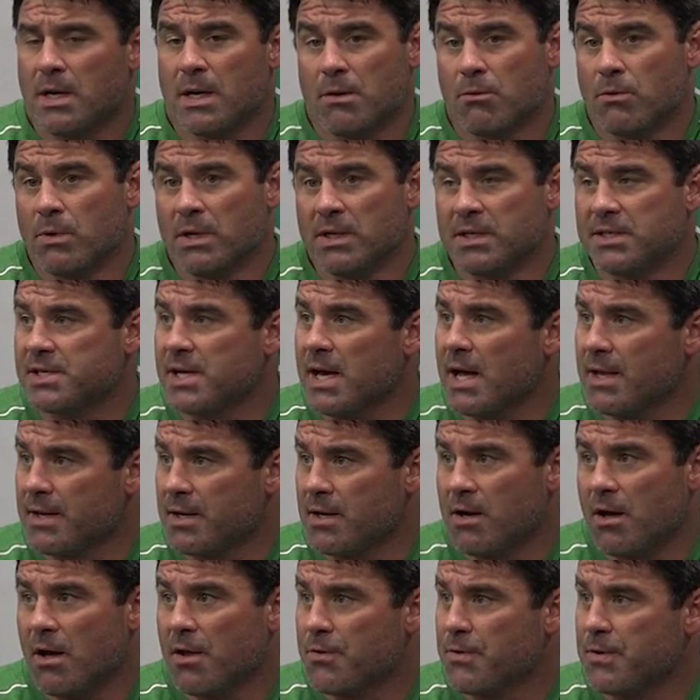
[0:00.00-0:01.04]
Really solid
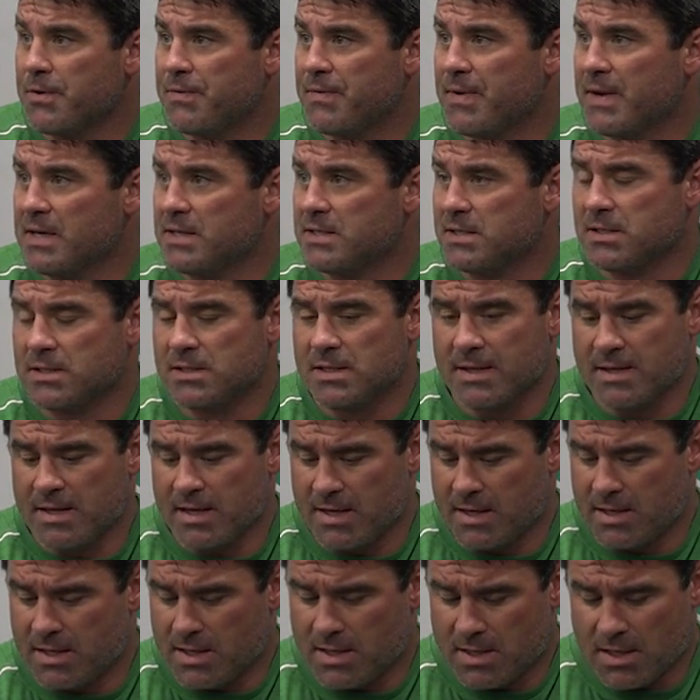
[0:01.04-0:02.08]
on all three phases. I
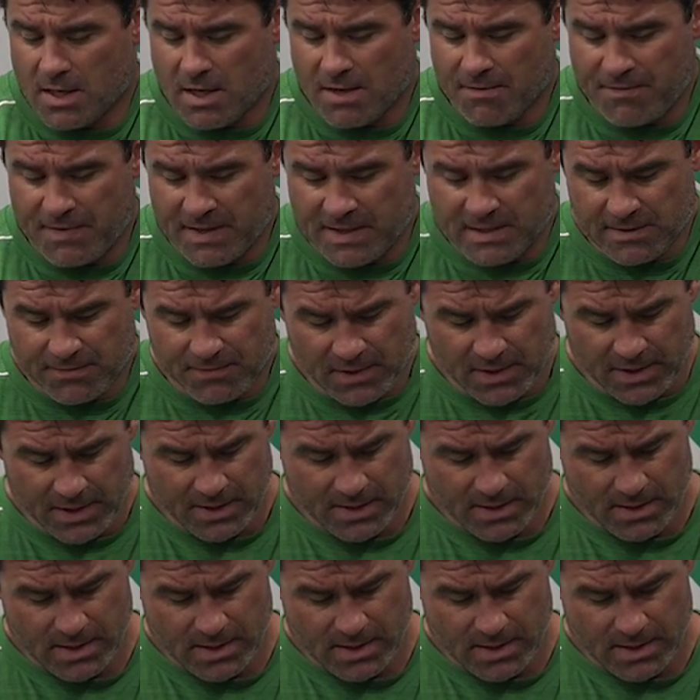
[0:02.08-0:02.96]
think offensively,